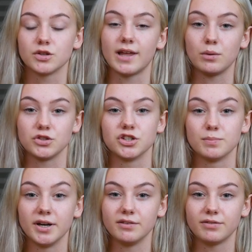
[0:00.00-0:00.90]
So that was
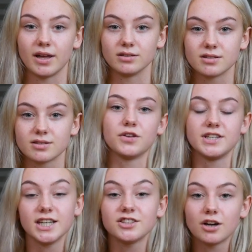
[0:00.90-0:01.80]
just my defense. So the
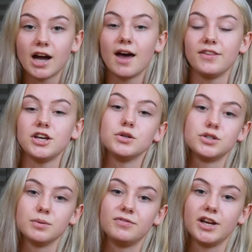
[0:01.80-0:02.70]
TikTok and the
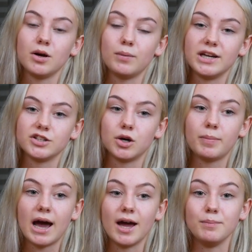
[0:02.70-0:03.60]
YouTube video went
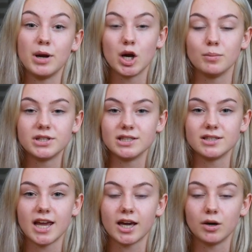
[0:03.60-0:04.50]
up, and Miriam didn't
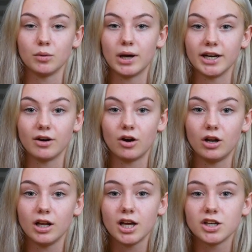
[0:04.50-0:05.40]
take it well at
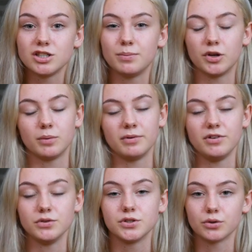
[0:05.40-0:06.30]
all. She put up a
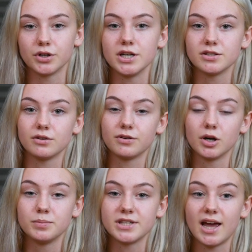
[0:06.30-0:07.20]
few stories of her
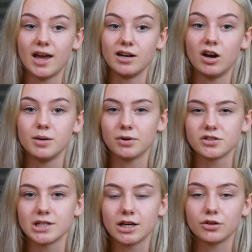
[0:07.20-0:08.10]
upset, and I
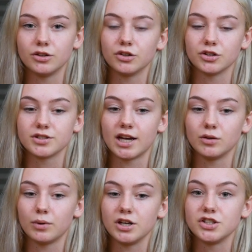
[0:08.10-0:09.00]
personally couldn't
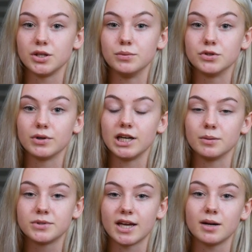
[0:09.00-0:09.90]
understand why she was really
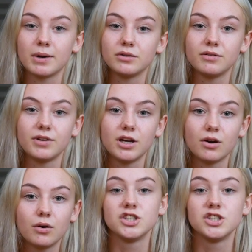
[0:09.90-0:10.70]
upset about the video.